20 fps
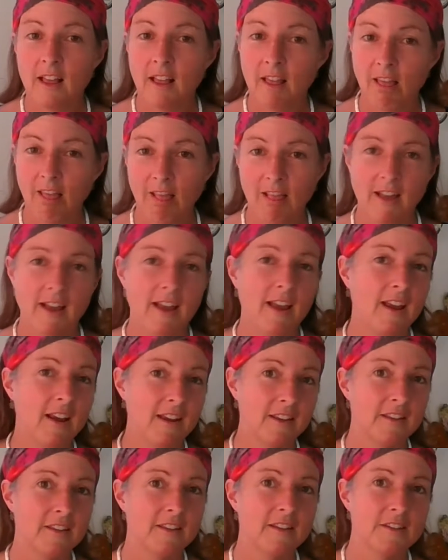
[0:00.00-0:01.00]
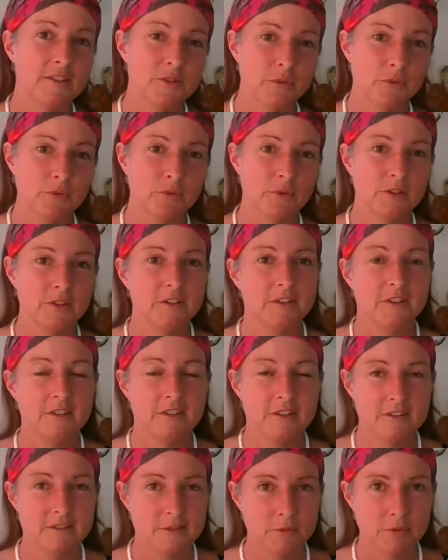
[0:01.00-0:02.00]
like this really
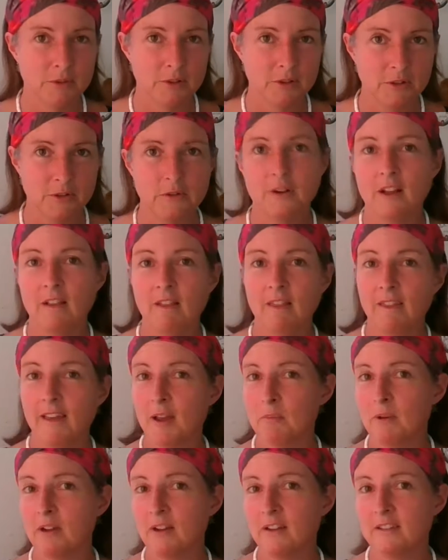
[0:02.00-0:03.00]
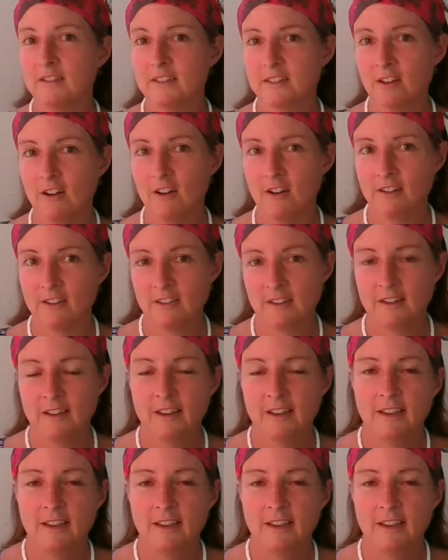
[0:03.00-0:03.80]
super cute Llama and Sloth